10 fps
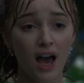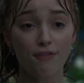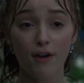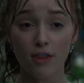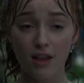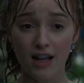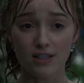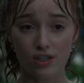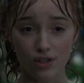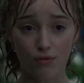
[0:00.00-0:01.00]
broke down in front
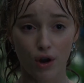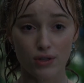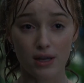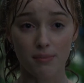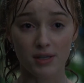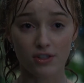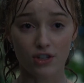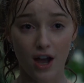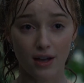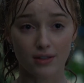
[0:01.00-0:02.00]
of the Duke, and it seems as
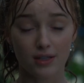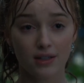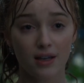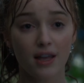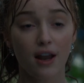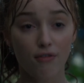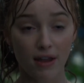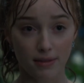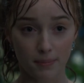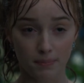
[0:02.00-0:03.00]
though he finally had a